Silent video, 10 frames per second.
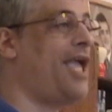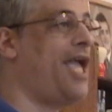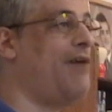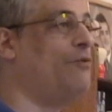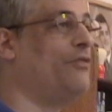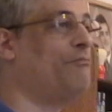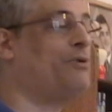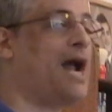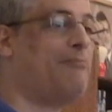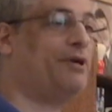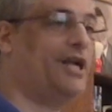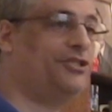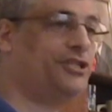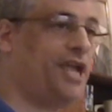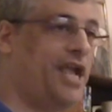And with proper
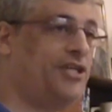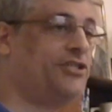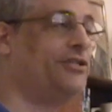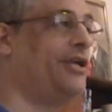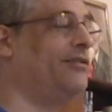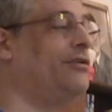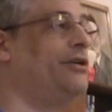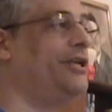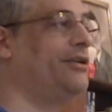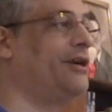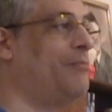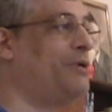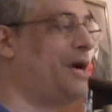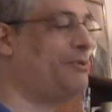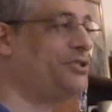education and learning a
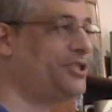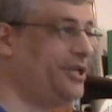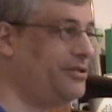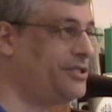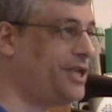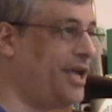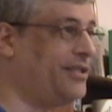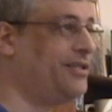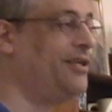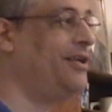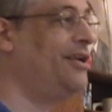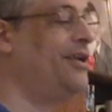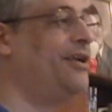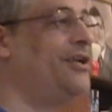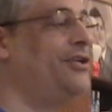proper skill set,
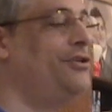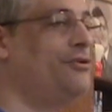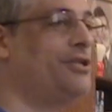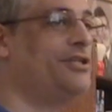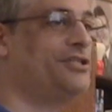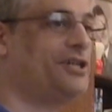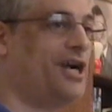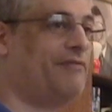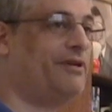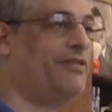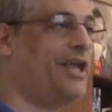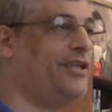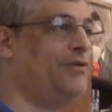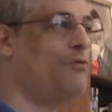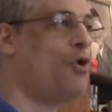you can discover
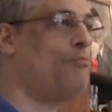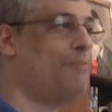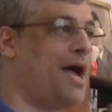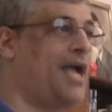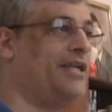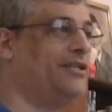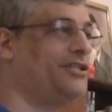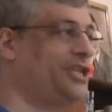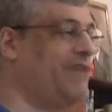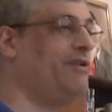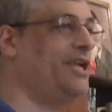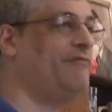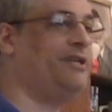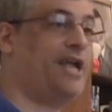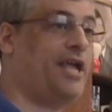that you won't mind shaving
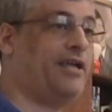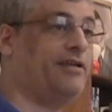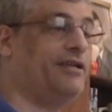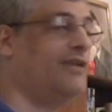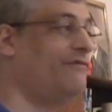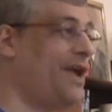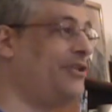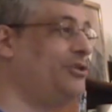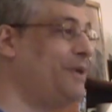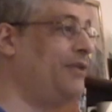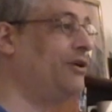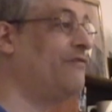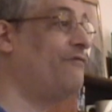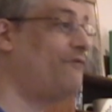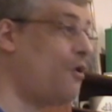every day. In fact, you may look
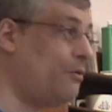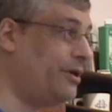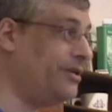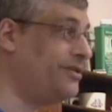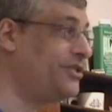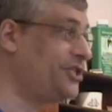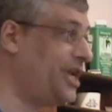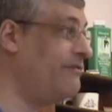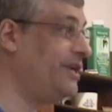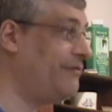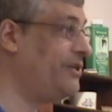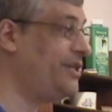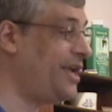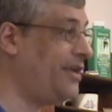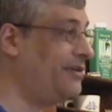forward to shaving every
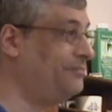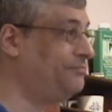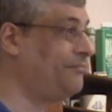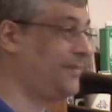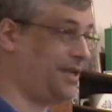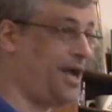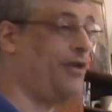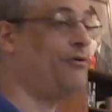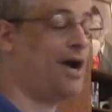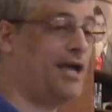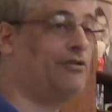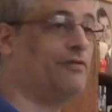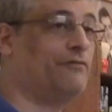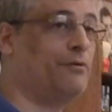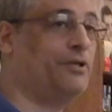day. I know I look
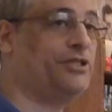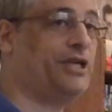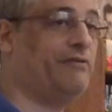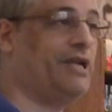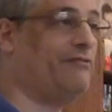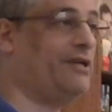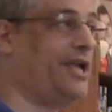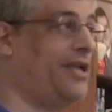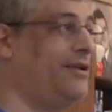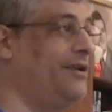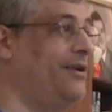forward to shaving every day.